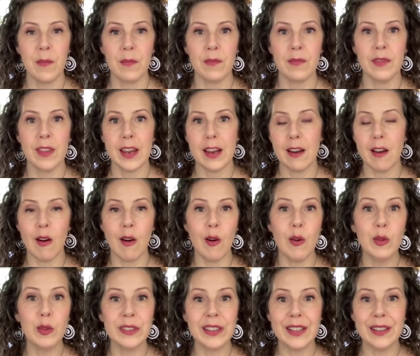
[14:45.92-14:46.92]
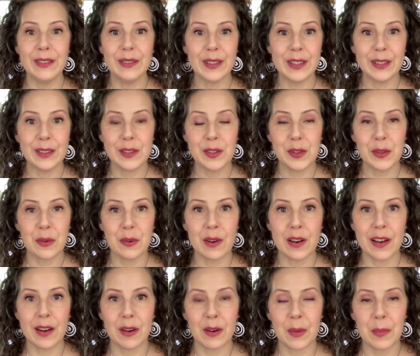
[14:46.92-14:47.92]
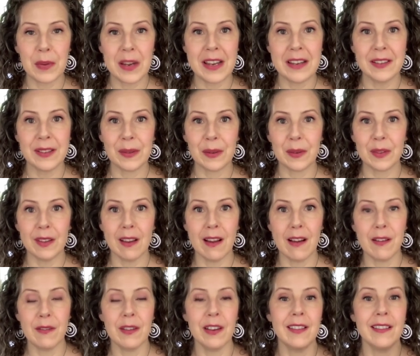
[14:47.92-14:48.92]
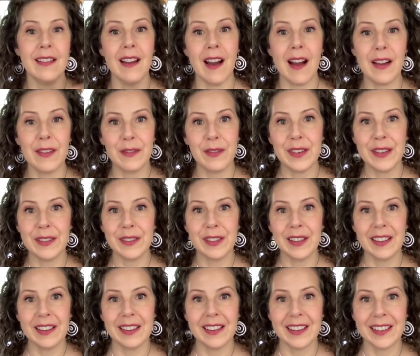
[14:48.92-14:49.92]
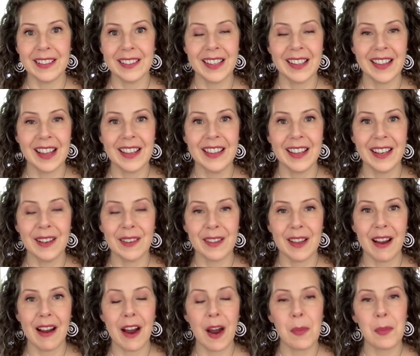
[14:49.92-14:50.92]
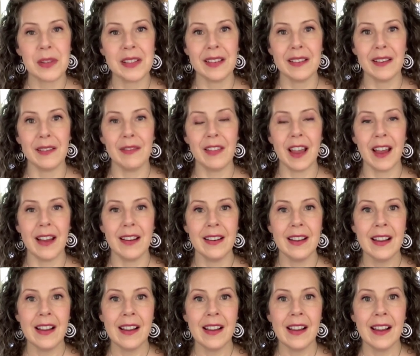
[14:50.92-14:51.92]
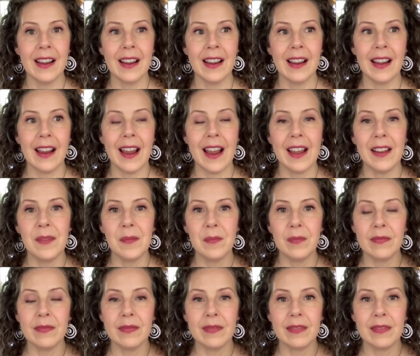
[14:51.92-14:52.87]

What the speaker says: they only feel joy or peace or love, and not feel the things that they think are the opposite of that. And